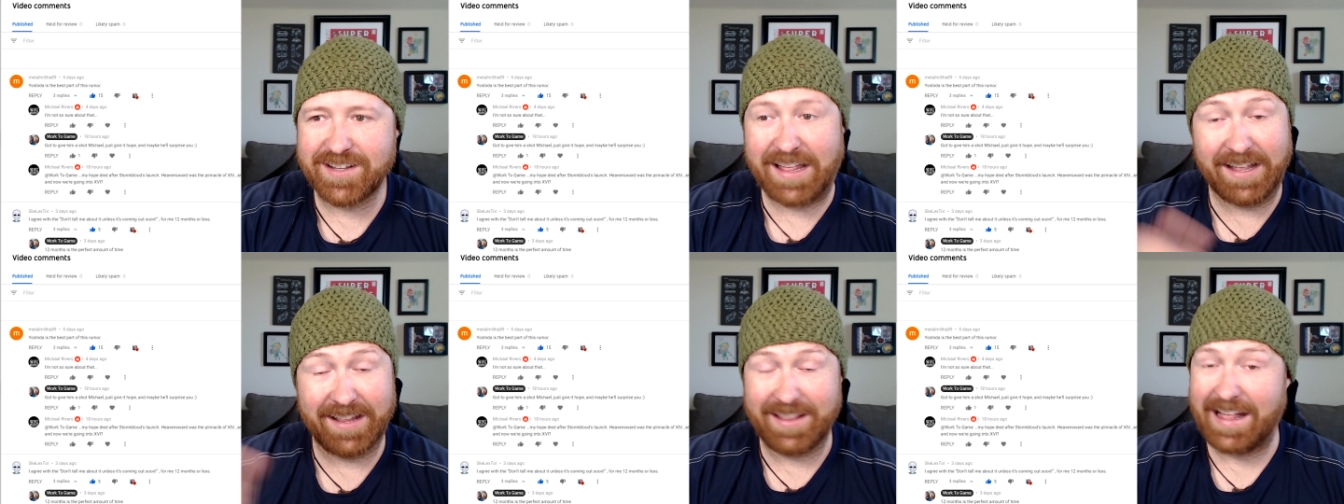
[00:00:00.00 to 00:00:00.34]

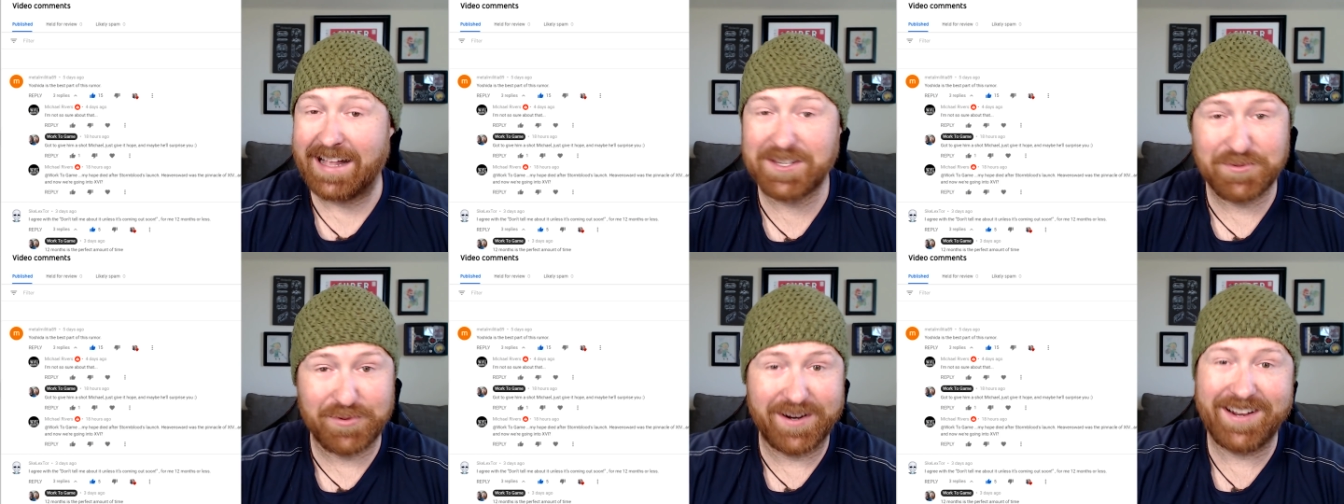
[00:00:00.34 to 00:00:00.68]

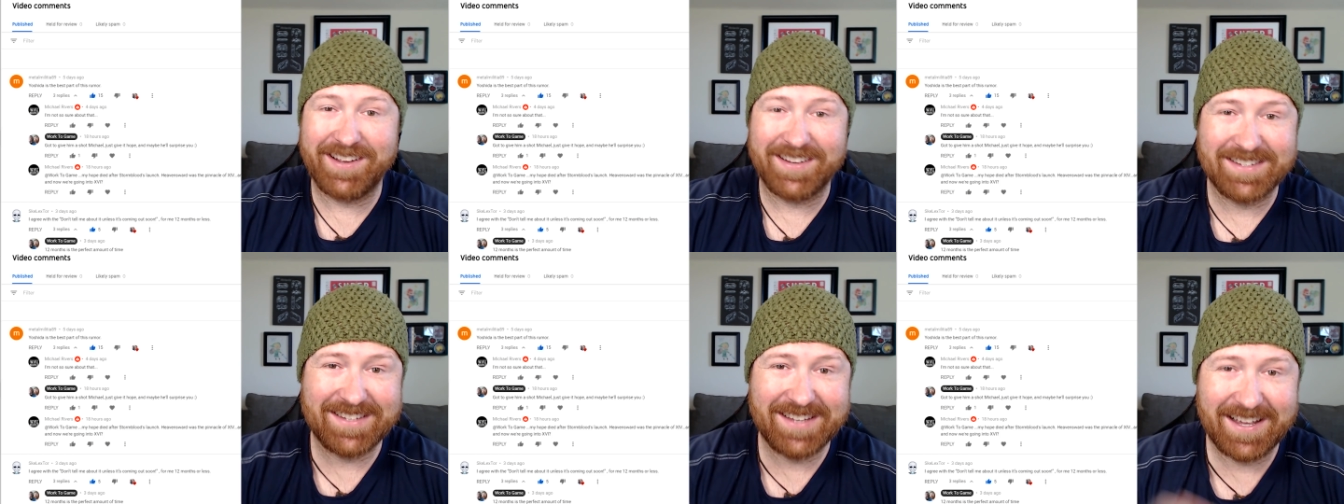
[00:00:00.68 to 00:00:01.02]
that's what
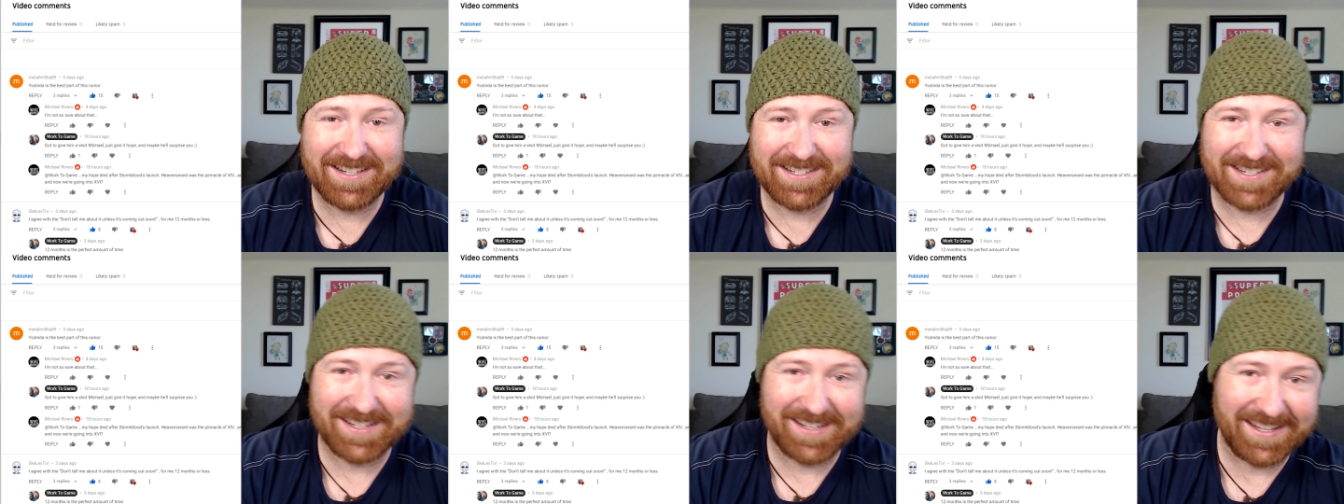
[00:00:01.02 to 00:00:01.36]
he
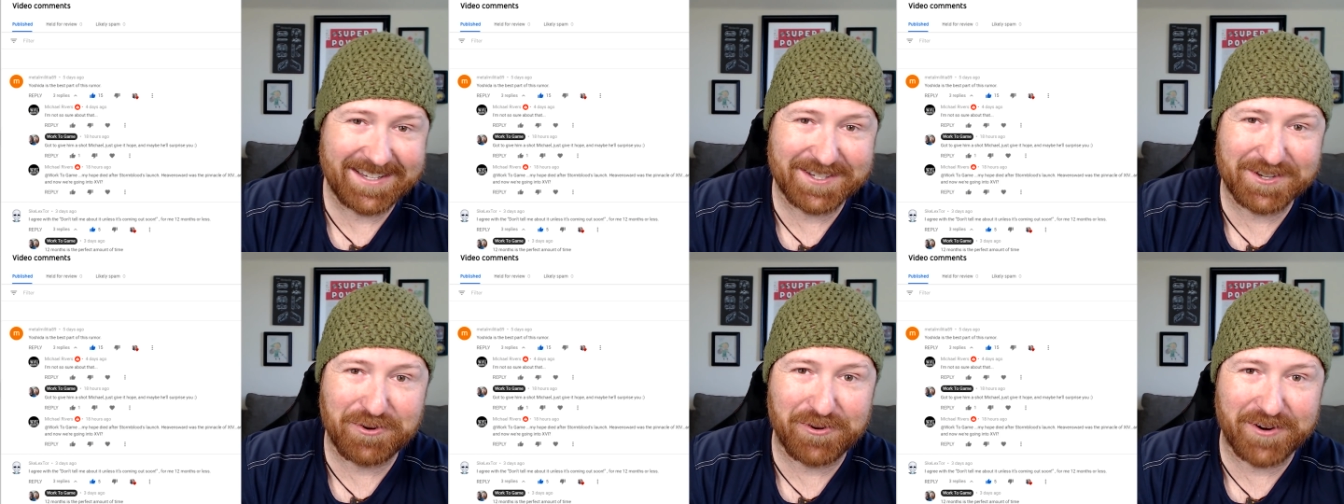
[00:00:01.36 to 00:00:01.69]
says, at
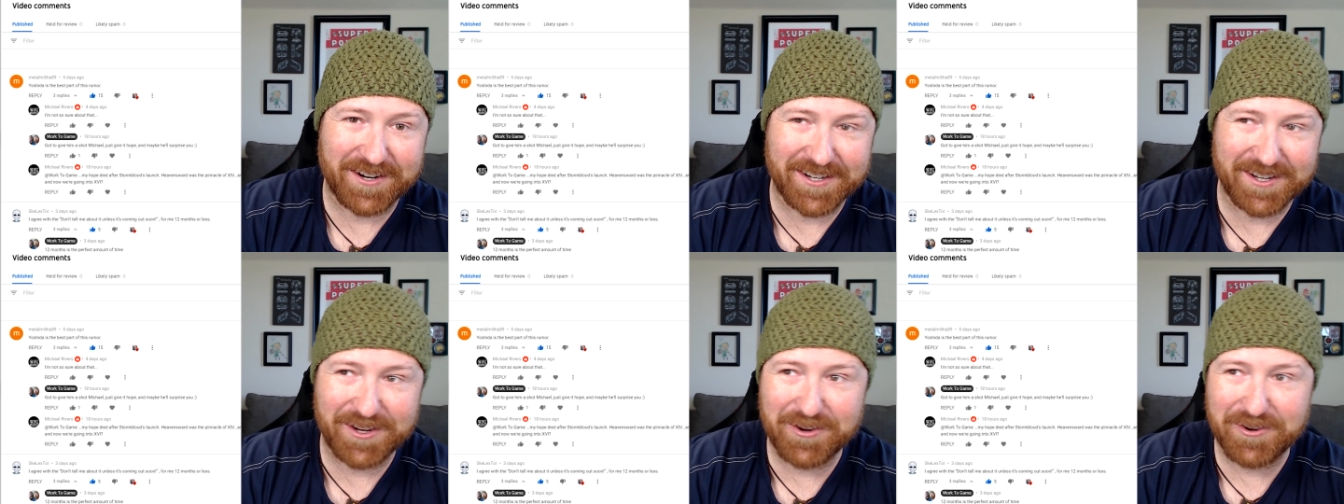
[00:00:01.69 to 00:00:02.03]
least
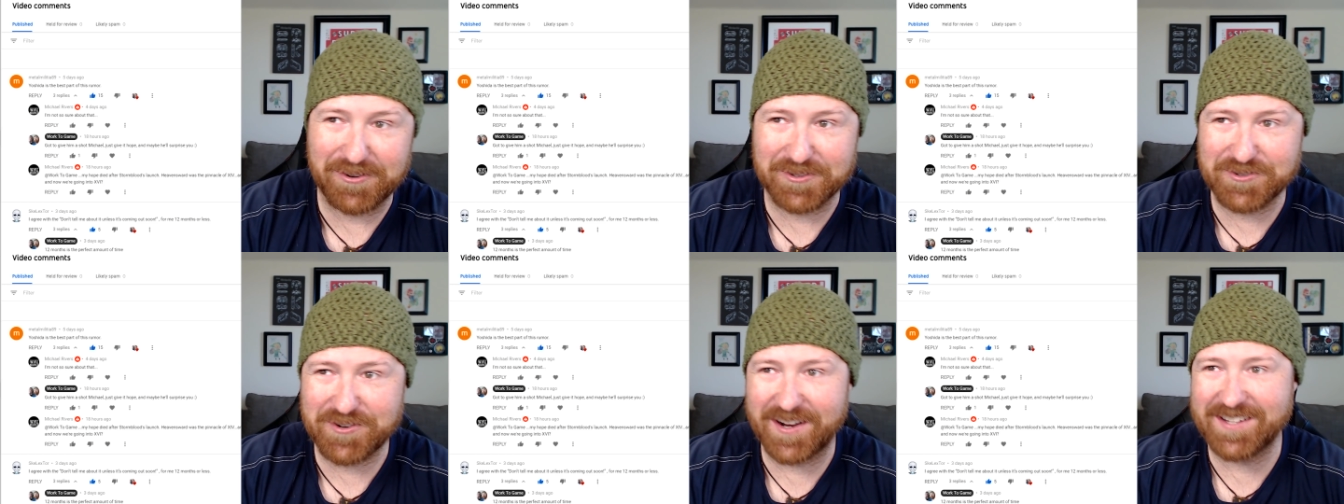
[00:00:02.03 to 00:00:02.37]
according to
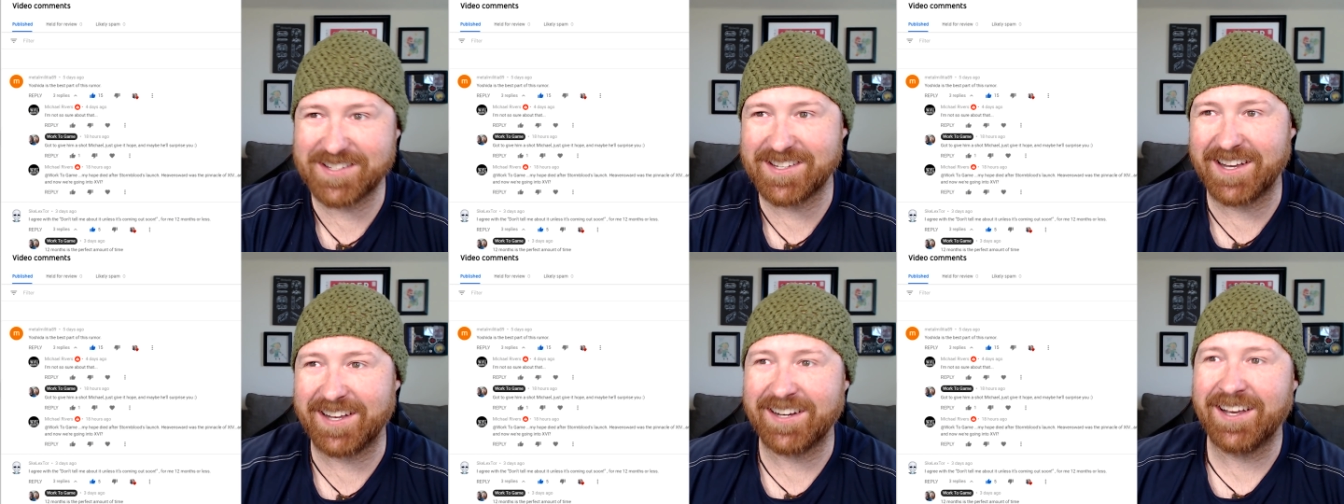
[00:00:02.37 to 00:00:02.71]
Google
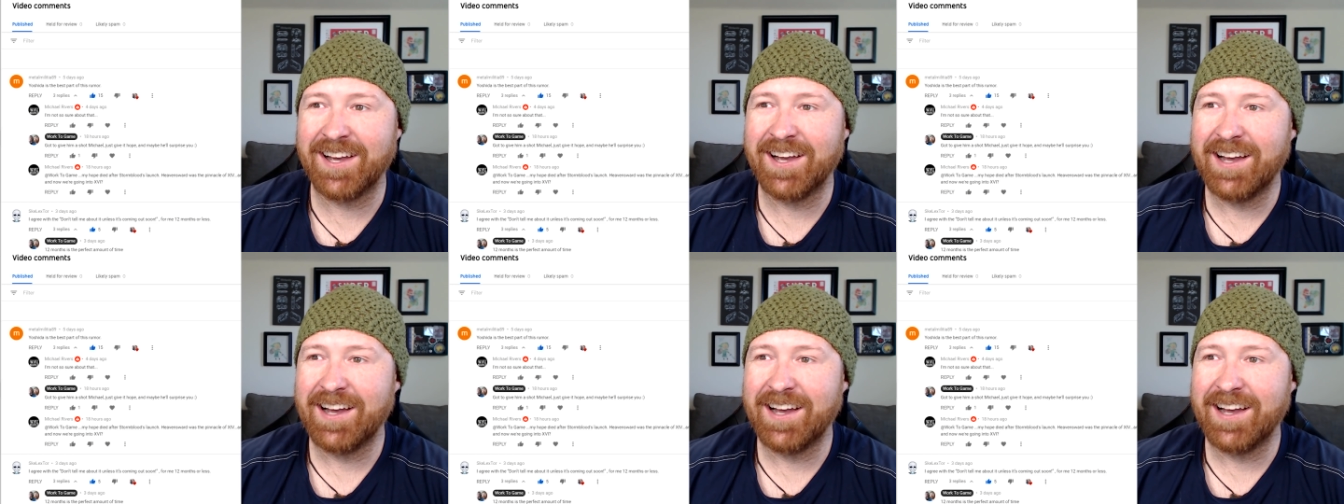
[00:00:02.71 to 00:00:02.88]
Translate.